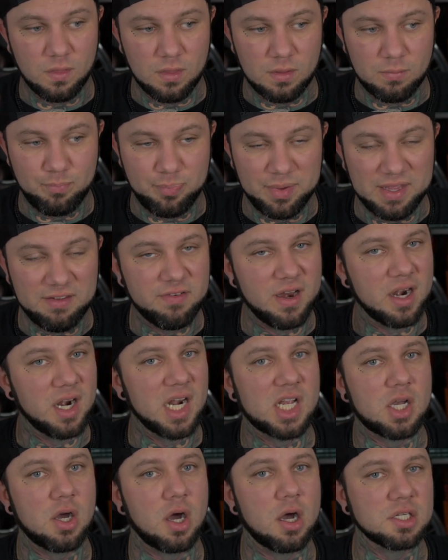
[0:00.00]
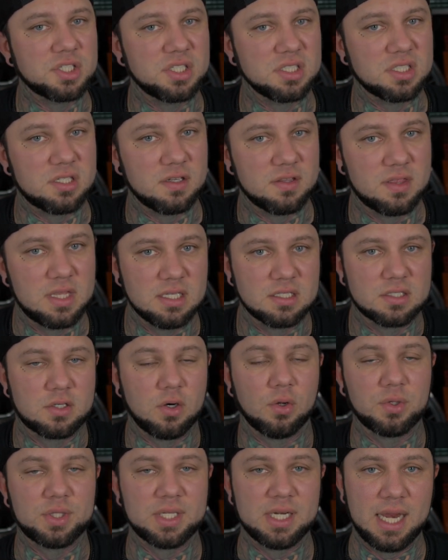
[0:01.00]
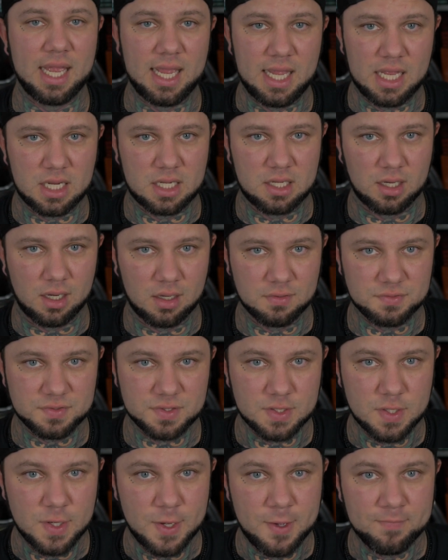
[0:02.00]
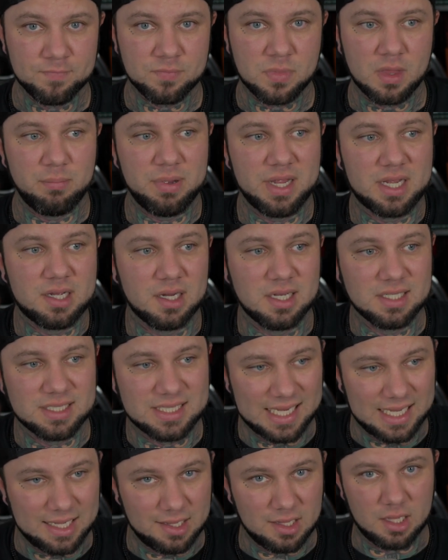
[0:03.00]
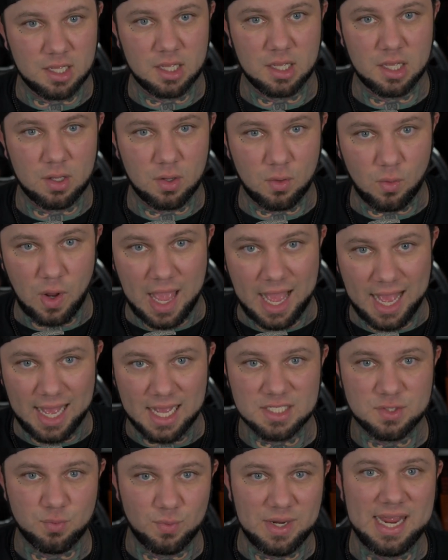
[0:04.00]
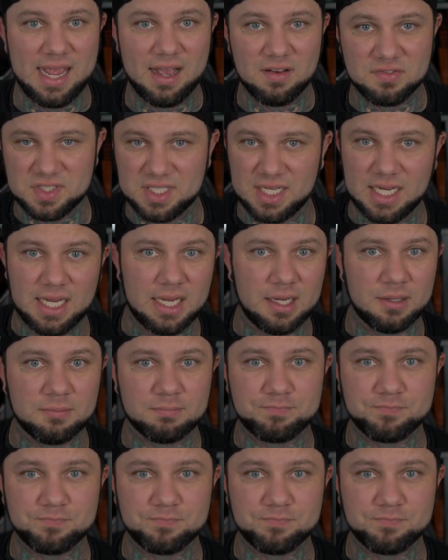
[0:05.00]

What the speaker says: be very cautious of these golden handcuffs, because as we have seen,